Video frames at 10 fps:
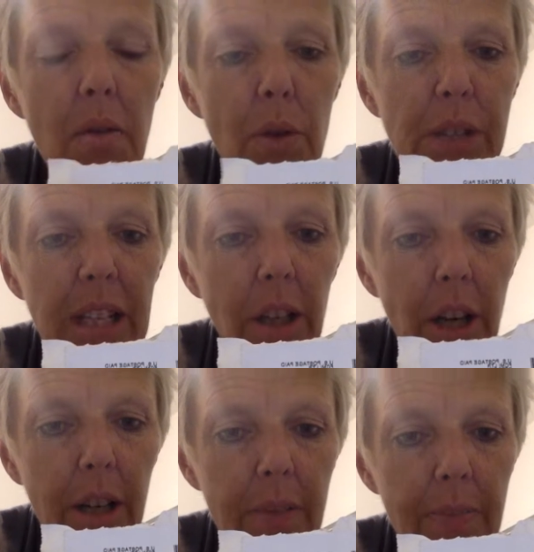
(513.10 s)
Rosita,
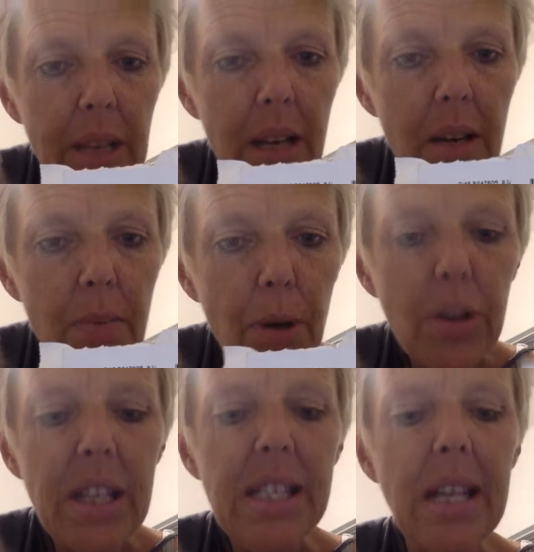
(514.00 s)
look.
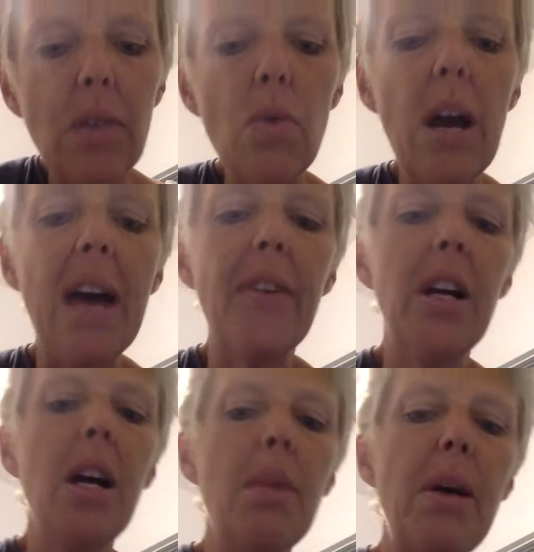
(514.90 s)
Bertha sent, oh, I have a
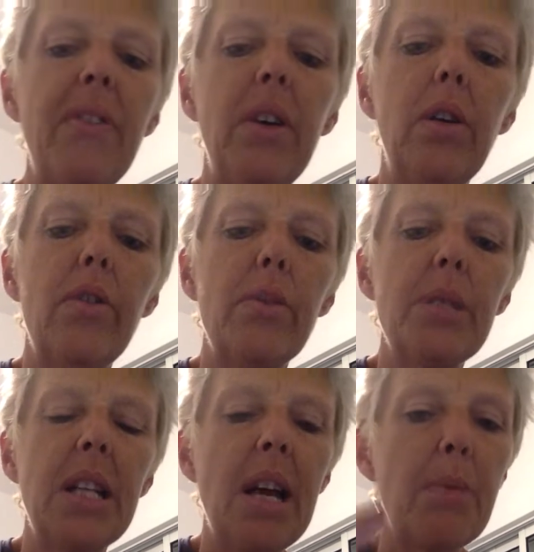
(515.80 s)
cut on my finger from
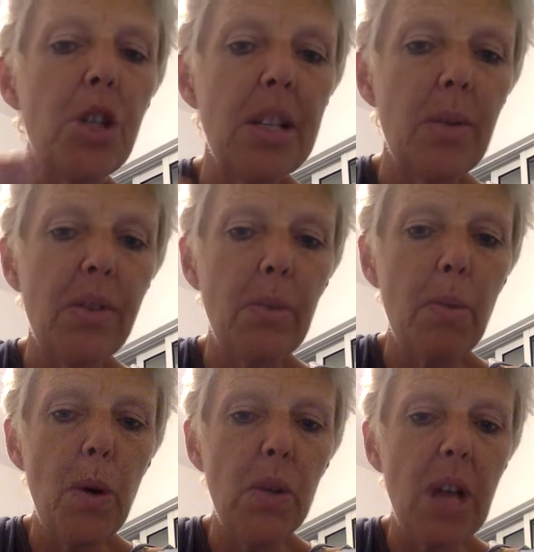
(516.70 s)
today. I bet you that was from the
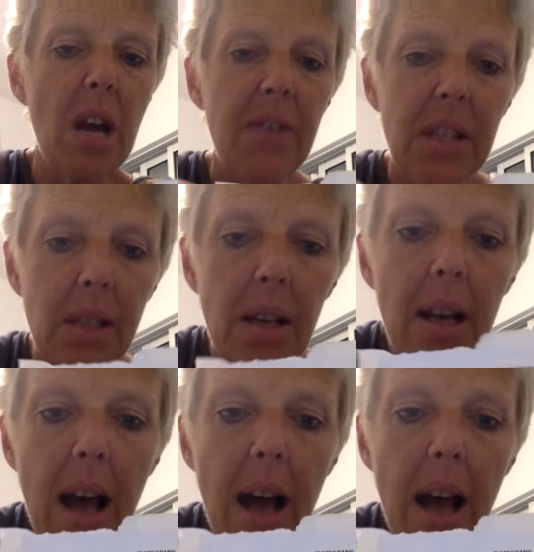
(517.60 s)
post office.